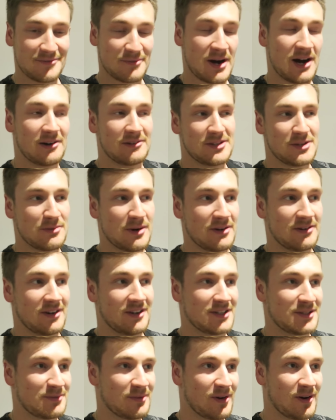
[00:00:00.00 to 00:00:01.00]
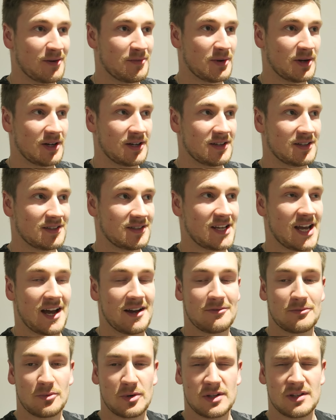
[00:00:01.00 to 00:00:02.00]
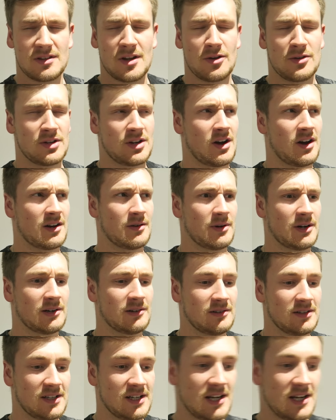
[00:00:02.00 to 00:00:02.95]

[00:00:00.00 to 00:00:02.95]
Well, you won't know tomorrow, but yeah. Well, no, you kind of will.